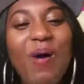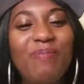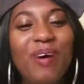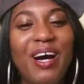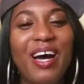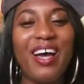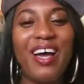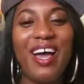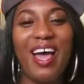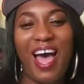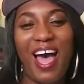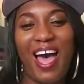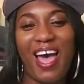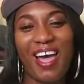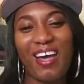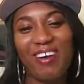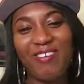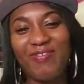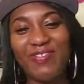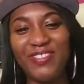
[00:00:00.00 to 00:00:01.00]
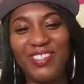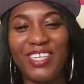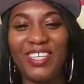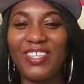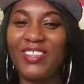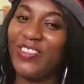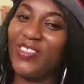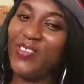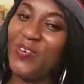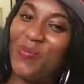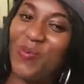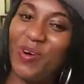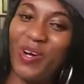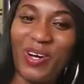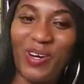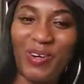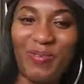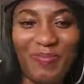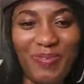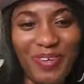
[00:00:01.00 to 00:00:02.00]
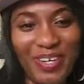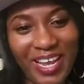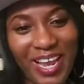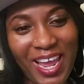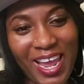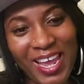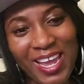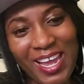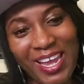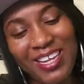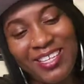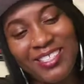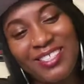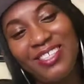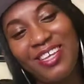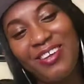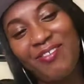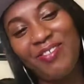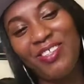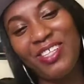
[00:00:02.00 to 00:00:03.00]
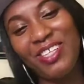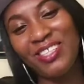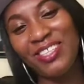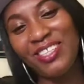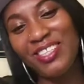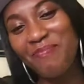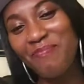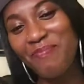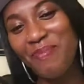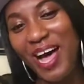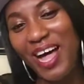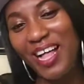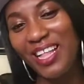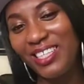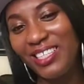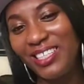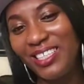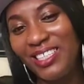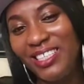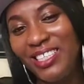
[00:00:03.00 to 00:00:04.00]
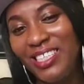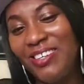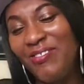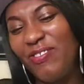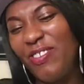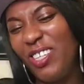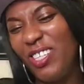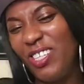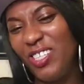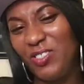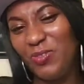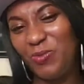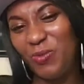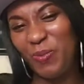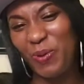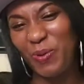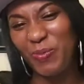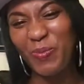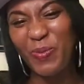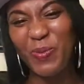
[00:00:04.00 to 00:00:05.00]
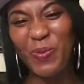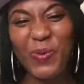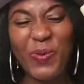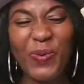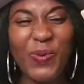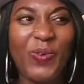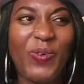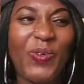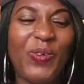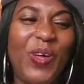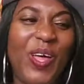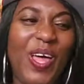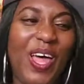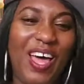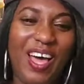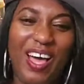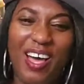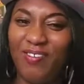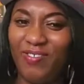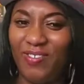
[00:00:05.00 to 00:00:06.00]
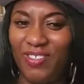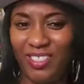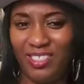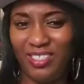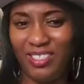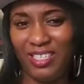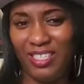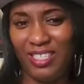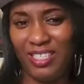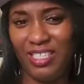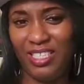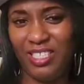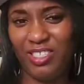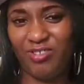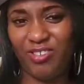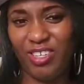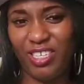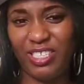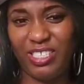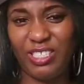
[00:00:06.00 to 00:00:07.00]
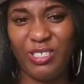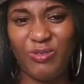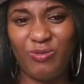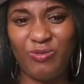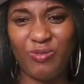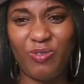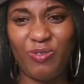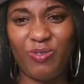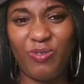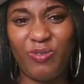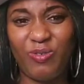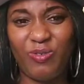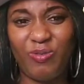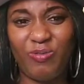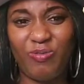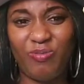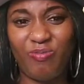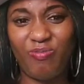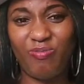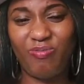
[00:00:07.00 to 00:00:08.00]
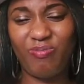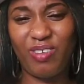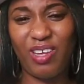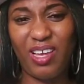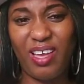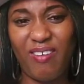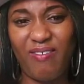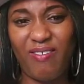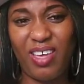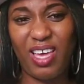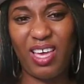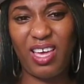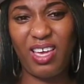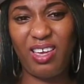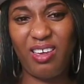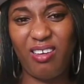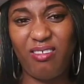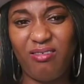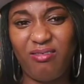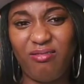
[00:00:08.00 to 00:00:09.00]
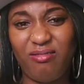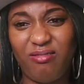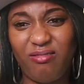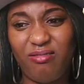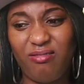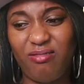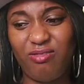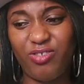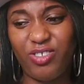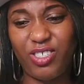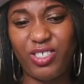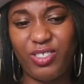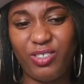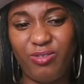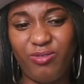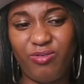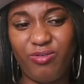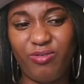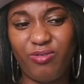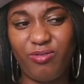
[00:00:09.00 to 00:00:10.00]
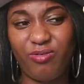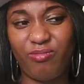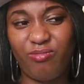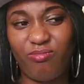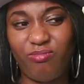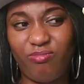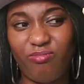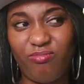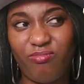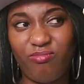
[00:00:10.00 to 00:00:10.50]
But I have done the workplace, I've done the balcony, I've done the swimming pool, I've done the dressing room. Have I? Dressing room.